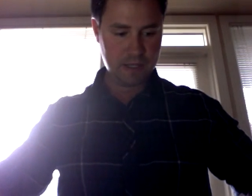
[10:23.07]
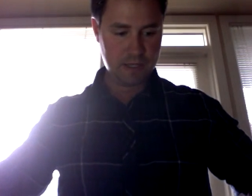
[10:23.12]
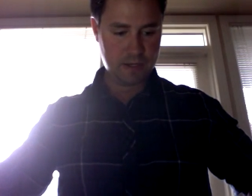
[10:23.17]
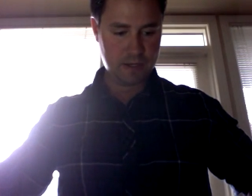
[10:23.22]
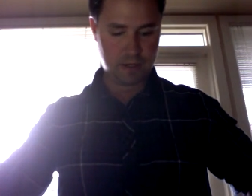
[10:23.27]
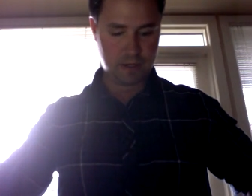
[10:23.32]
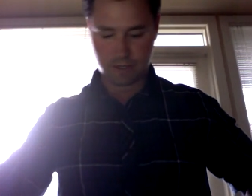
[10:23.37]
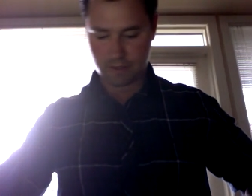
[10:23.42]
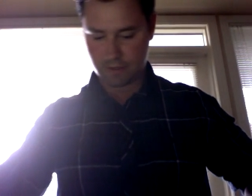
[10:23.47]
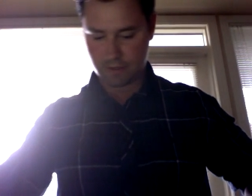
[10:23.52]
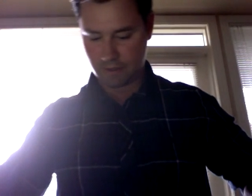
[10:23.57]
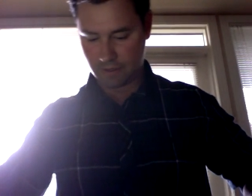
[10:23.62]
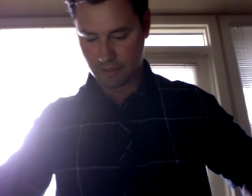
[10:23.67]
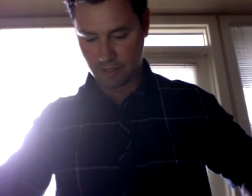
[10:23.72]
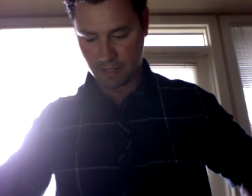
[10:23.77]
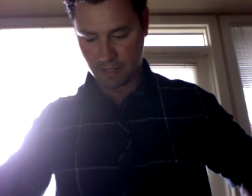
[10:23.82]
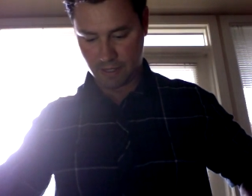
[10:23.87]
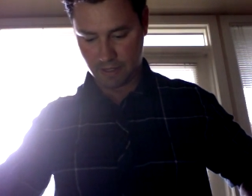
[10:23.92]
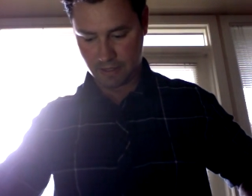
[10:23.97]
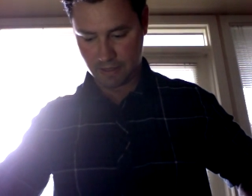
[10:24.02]
you can turn
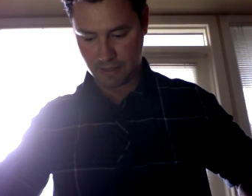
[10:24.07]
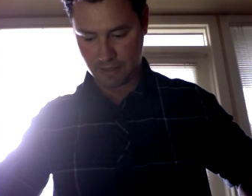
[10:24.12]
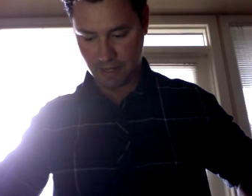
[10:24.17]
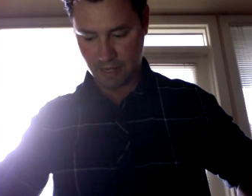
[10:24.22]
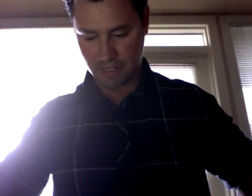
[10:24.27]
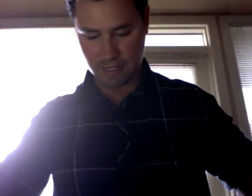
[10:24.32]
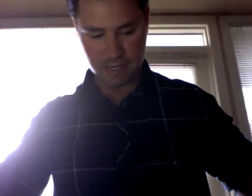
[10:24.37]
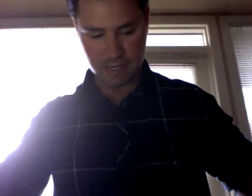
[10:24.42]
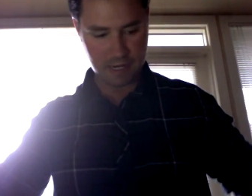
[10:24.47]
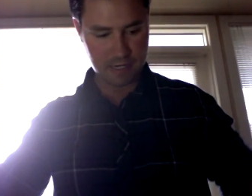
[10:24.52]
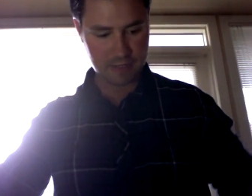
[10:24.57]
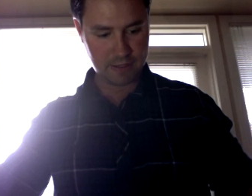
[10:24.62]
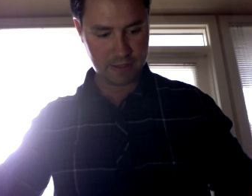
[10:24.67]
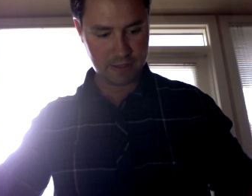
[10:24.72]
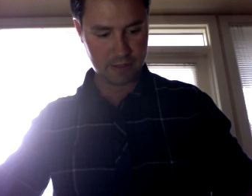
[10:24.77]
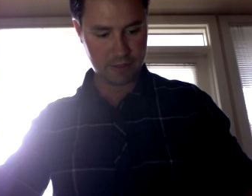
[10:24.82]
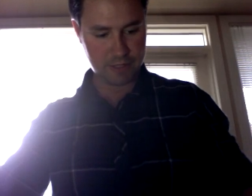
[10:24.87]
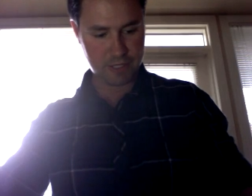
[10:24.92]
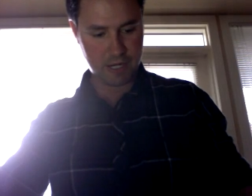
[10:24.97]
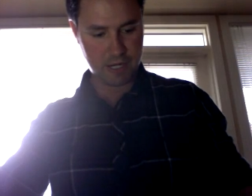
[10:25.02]
a
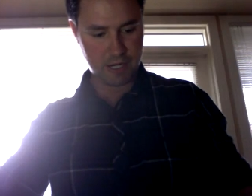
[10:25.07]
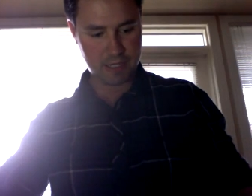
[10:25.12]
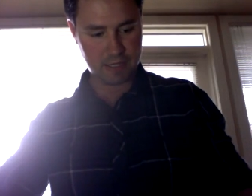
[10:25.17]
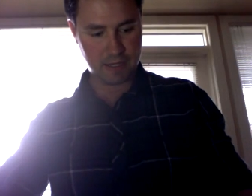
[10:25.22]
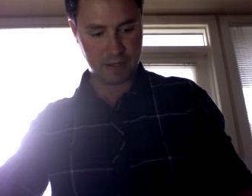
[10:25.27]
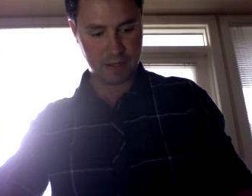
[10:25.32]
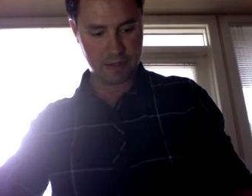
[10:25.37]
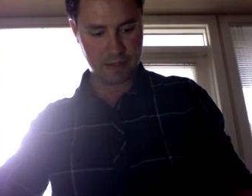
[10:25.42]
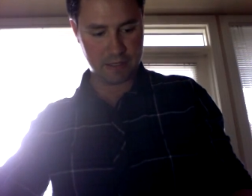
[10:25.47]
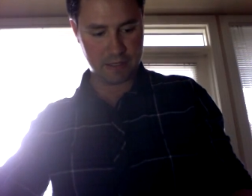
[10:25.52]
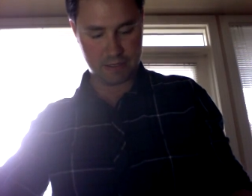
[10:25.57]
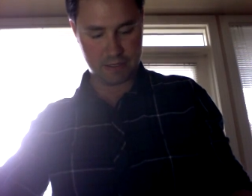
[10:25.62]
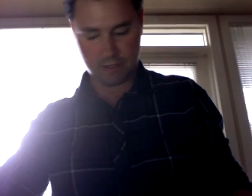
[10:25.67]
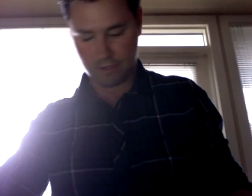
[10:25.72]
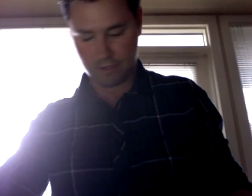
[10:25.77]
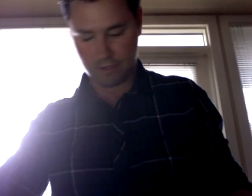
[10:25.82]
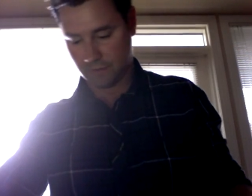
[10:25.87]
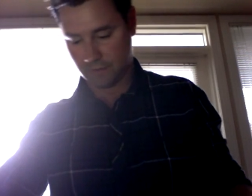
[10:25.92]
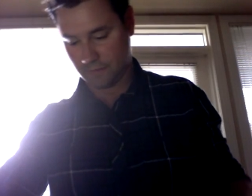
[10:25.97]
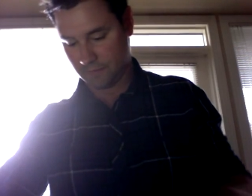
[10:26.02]
$99 shotgun
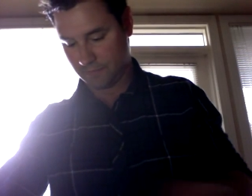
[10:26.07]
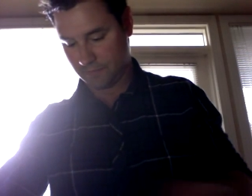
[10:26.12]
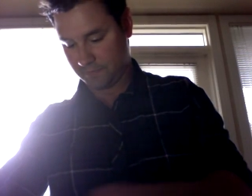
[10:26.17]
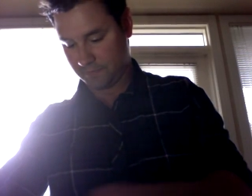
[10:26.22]
into